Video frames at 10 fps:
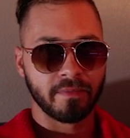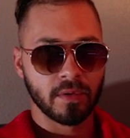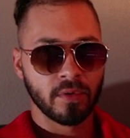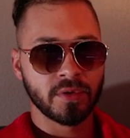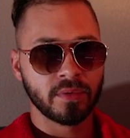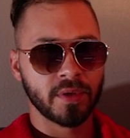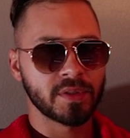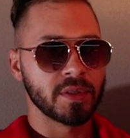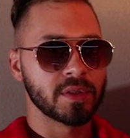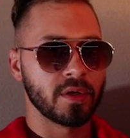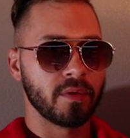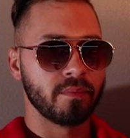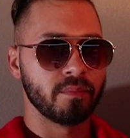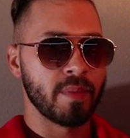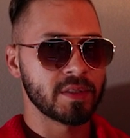If you don't do this, it's gonna
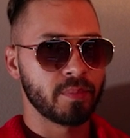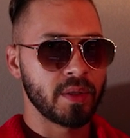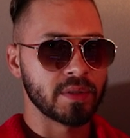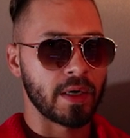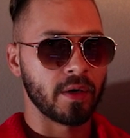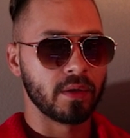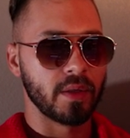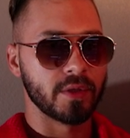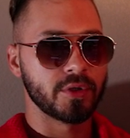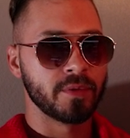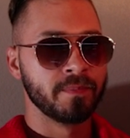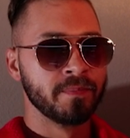mess up the entire glitch.